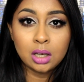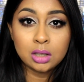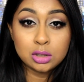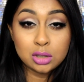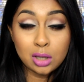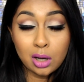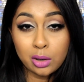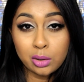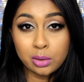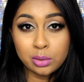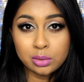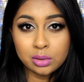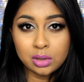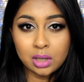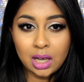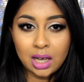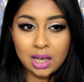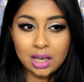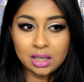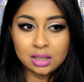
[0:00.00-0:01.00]
tone
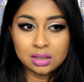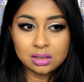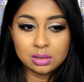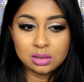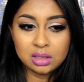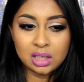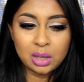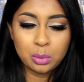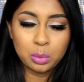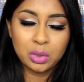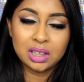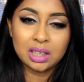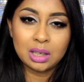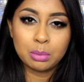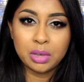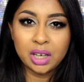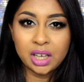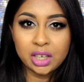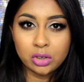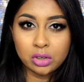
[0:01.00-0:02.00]
and like when they're
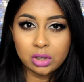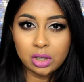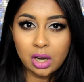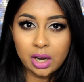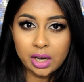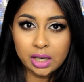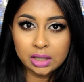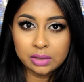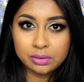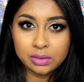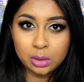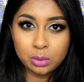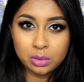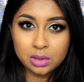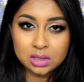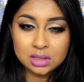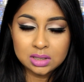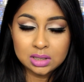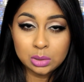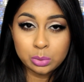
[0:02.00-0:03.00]
buying online if they want
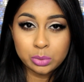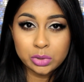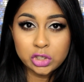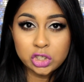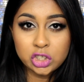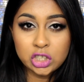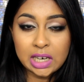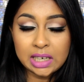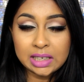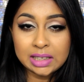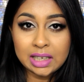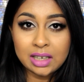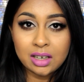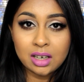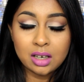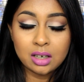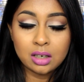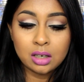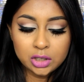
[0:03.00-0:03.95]
to see what shade they are.